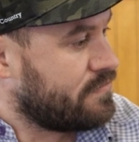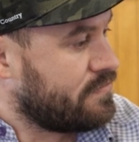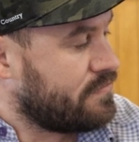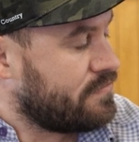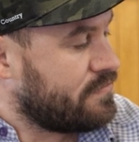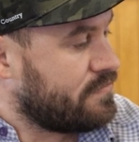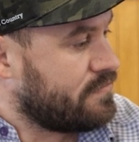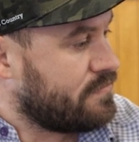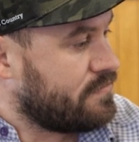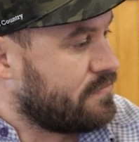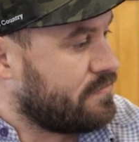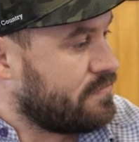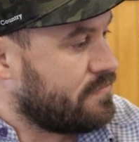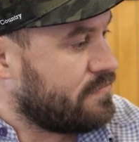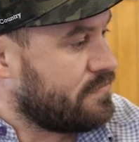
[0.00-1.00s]

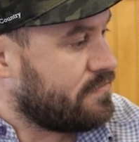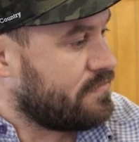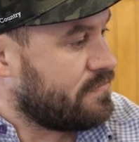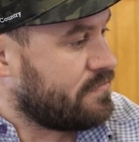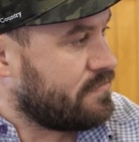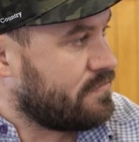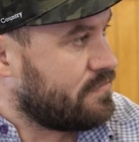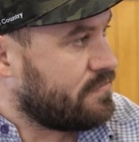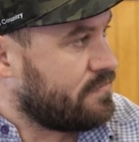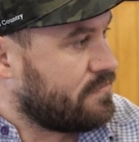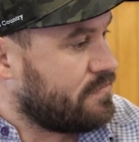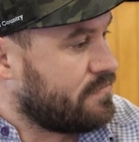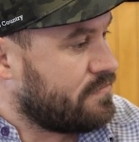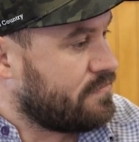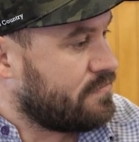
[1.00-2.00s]

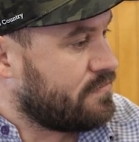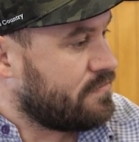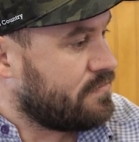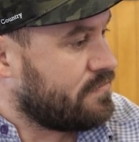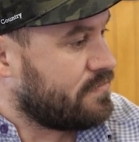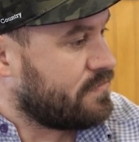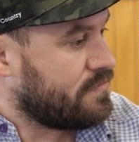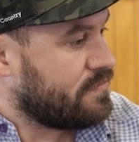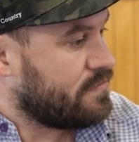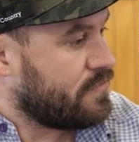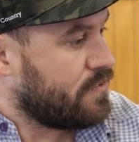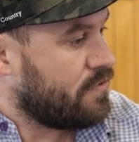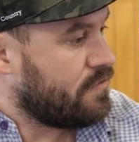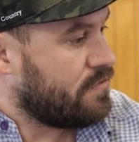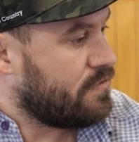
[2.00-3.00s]

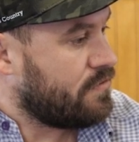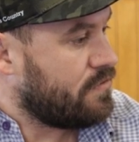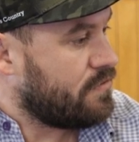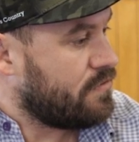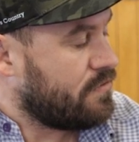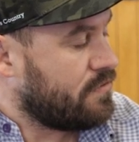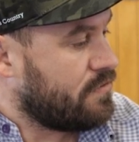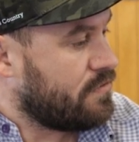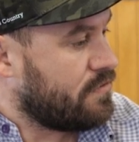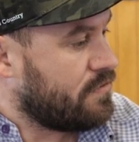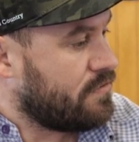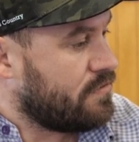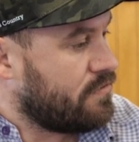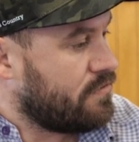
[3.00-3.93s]
(silent)